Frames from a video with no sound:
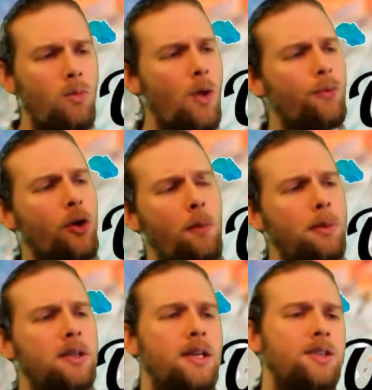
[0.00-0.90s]
for a couple
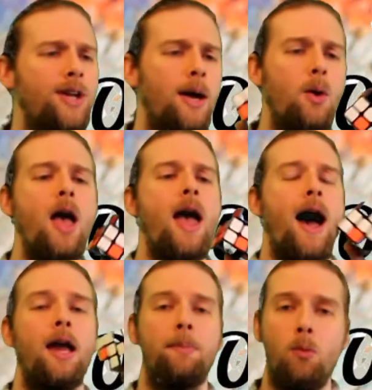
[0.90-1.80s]
of days now, and
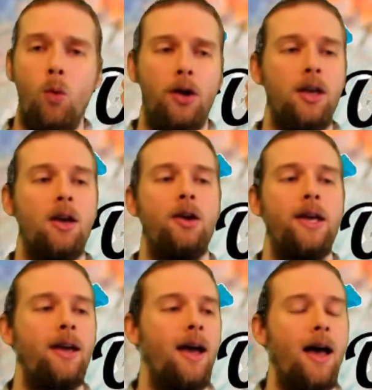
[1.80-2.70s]
I've been working on
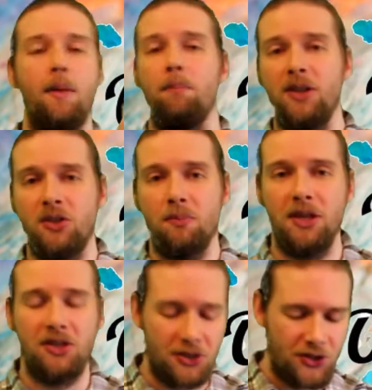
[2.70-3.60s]
it, bits and
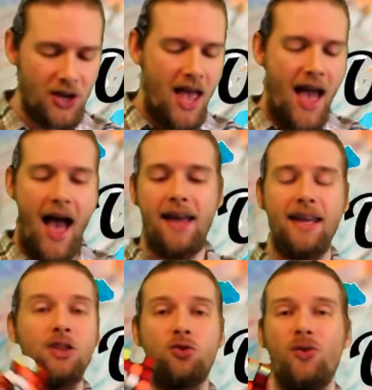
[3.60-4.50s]
pieces, and
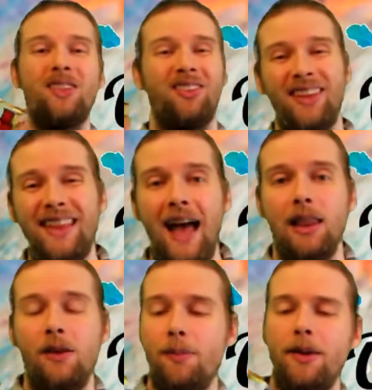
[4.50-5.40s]
it's great. The thing that I
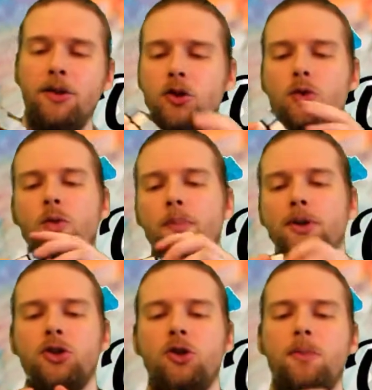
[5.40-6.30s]
love about the new
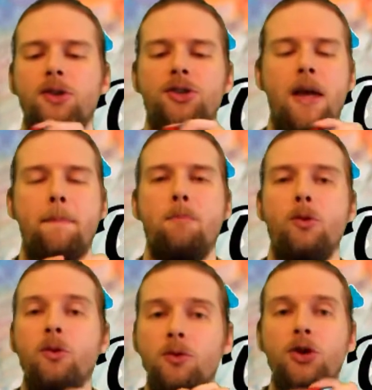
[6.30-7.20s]
Rubik's Cube is it
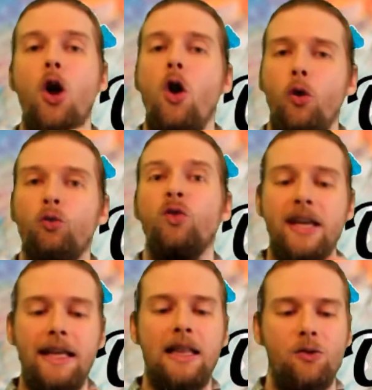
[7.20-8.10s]
moves
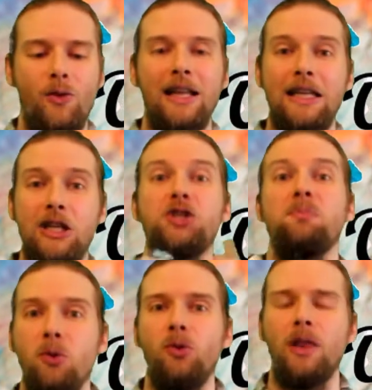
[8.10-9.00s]
really
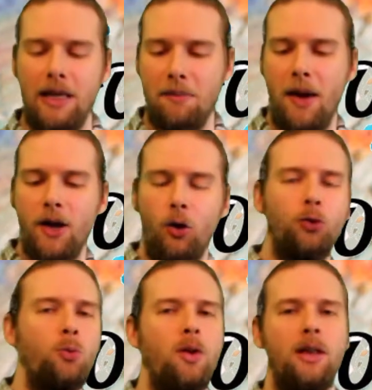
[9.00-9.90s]
smoothly. My
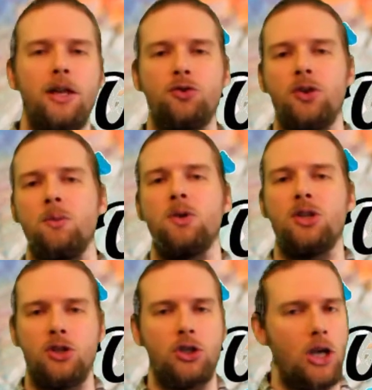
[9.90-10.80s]
old one literally was
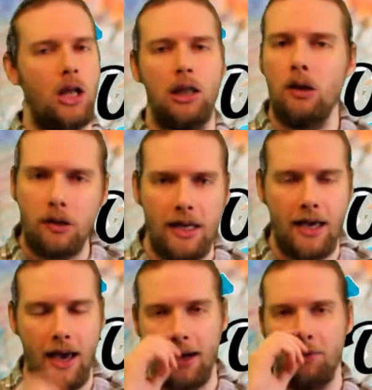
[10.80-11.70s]
just
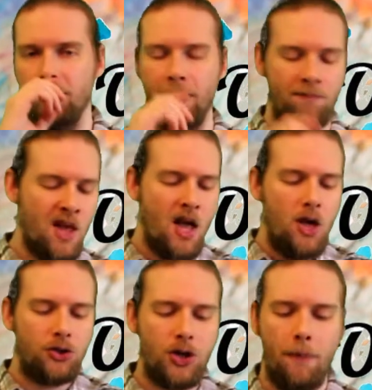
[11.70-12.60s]
clunky and everything.
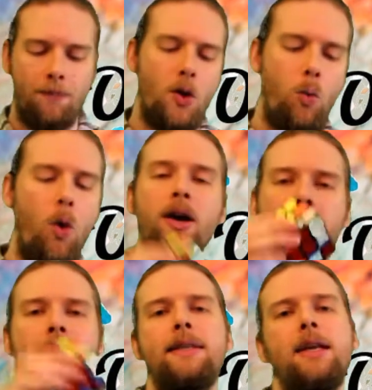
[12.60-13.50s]
So, what
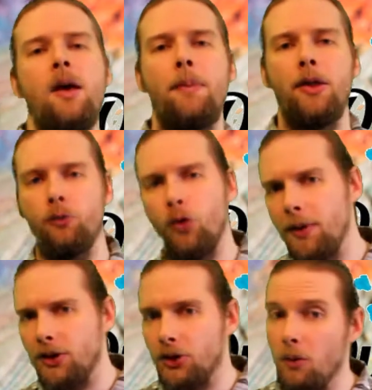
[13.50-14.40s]
can I tell you about the
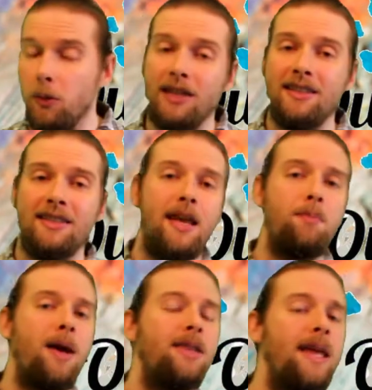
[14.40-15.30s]
Rubik's Cube? Well, as I said,
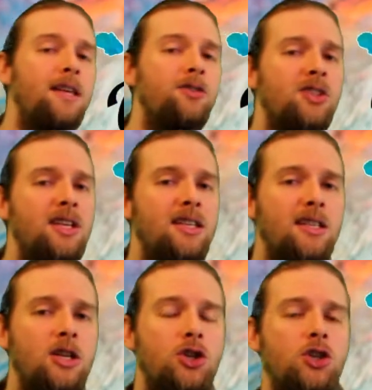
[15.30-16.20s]
by the end of today's
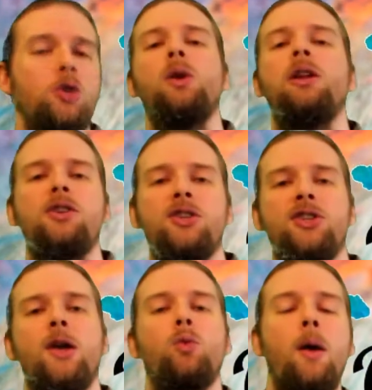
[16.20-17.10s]
teaching, you will
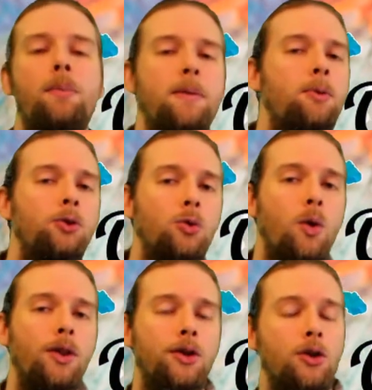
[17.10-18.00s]
understand why people do
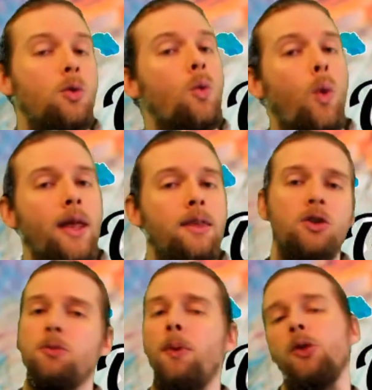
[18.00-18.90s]
what they do, why they
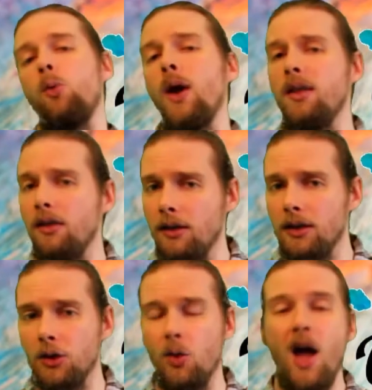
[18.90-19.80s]
respond the way that they
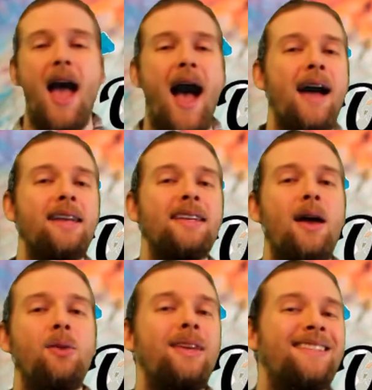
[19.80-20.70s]
do, and
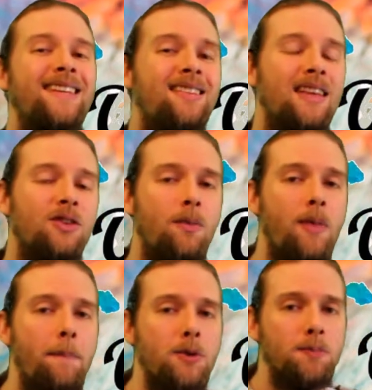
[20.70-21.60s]
how they see things from
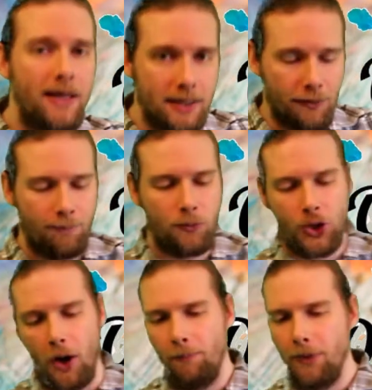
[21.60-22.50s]
their perspective.
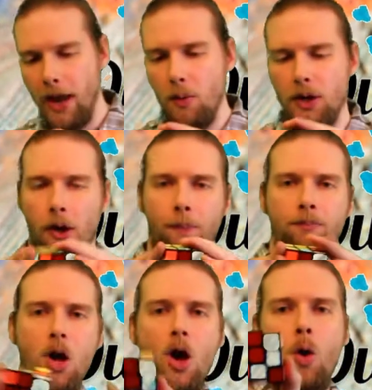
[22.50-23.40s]
So, here we go.
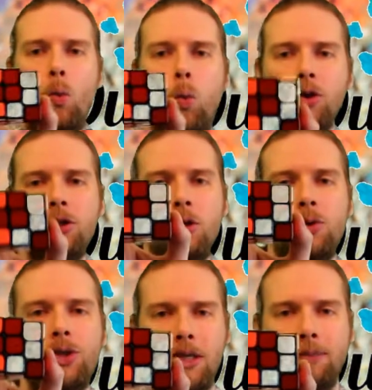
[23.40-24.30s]
What do you
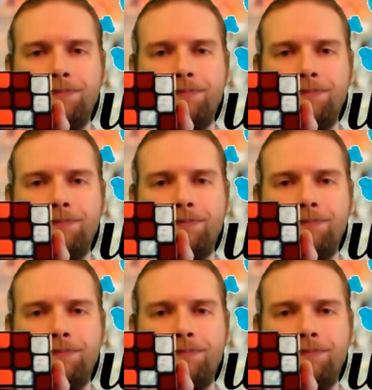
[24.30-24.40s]
see?